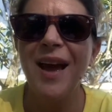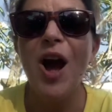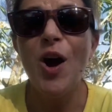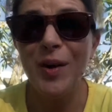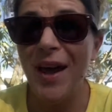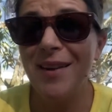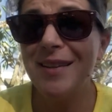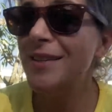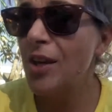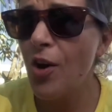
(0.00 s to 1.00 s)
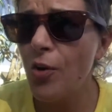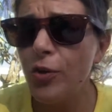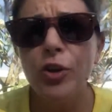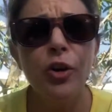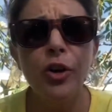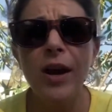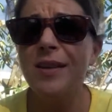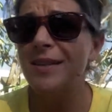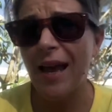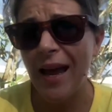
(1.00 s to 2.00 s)
Okay, so you're a
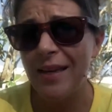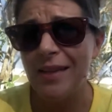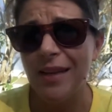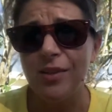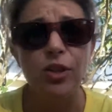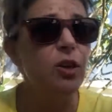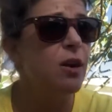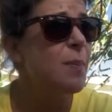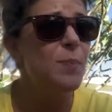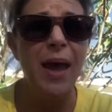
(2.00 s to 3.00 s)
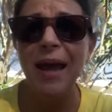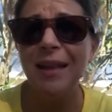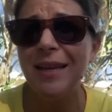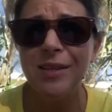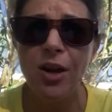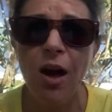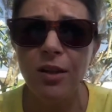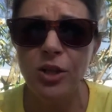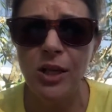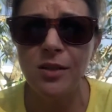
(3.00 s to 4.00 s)
scientist, you're a
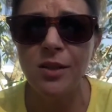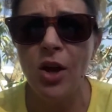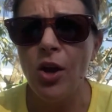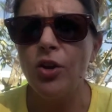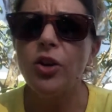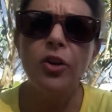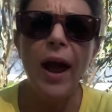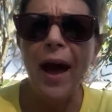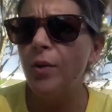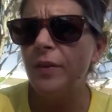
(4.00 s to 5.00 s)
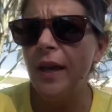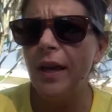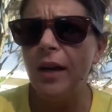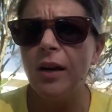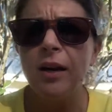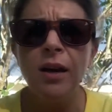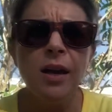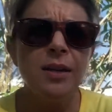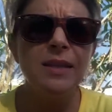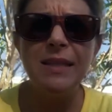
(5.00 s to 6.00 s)
paleontologist, you're out there
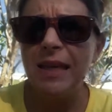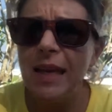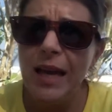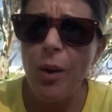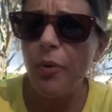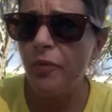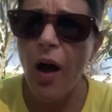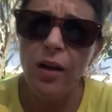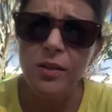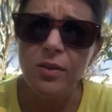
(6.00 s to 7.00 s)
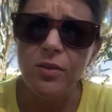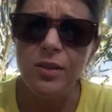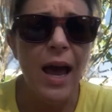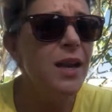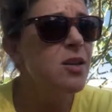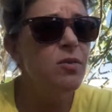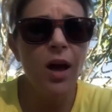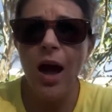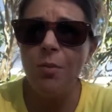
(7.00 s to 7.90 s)
digging up fossils, and you come